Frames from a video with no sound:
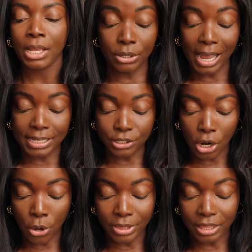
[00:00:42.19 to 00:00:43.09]
You guys
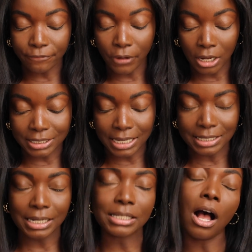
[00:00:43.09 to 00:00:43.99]
know that the fall
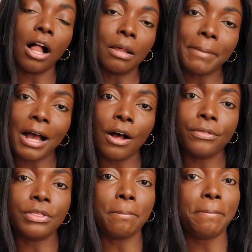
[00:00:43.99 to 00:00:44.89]
season is all
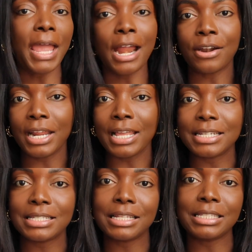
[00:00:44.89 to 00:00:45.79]
about the
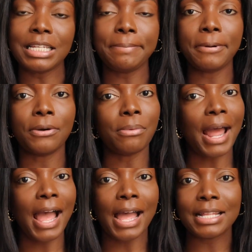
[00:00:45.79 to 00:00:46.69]
berries, the deeper
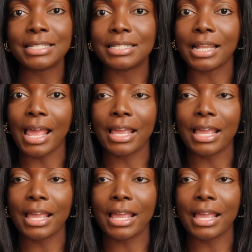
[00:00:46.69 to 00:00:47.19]
reds,